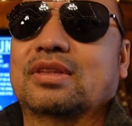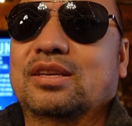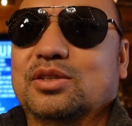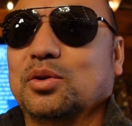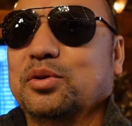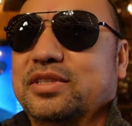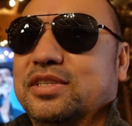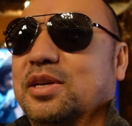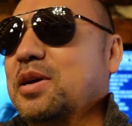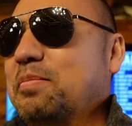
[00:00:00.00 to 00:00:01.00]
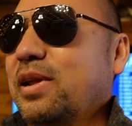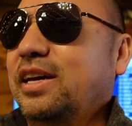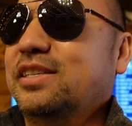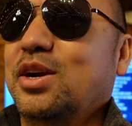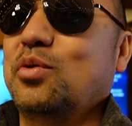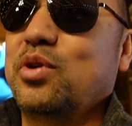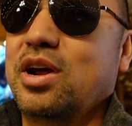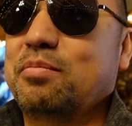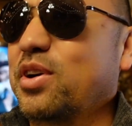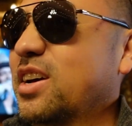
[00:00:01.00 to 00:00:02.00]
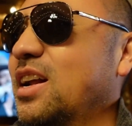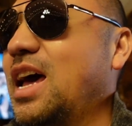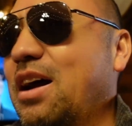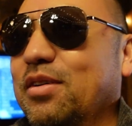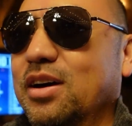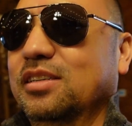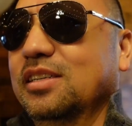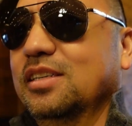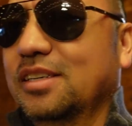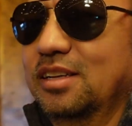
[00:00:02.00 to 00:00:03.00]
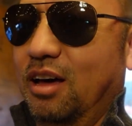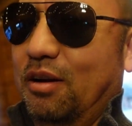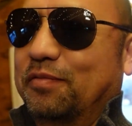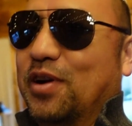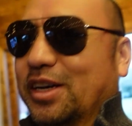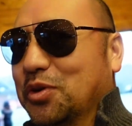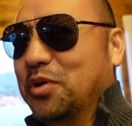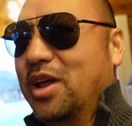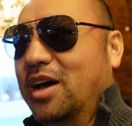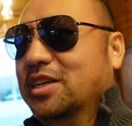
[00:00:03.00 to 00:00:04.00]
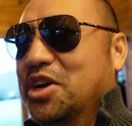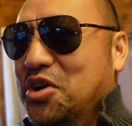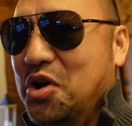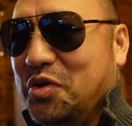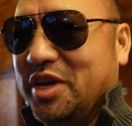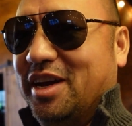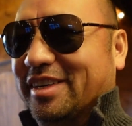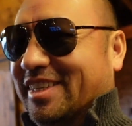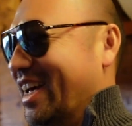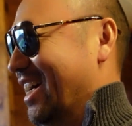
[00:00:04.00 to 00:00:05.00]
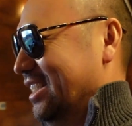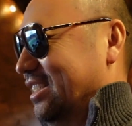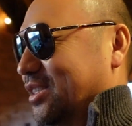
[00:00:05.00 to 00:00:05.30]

So this is a good place here. We are probably gonna have a lot of fun doing karaoke here tonight.